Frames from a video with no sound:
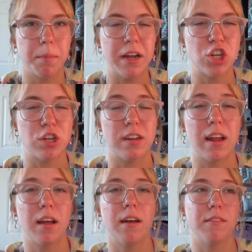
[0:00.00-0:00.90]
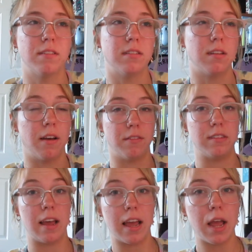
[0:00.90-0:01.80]
a page of a
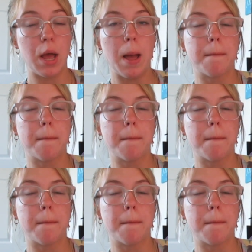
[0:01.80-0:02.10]
day,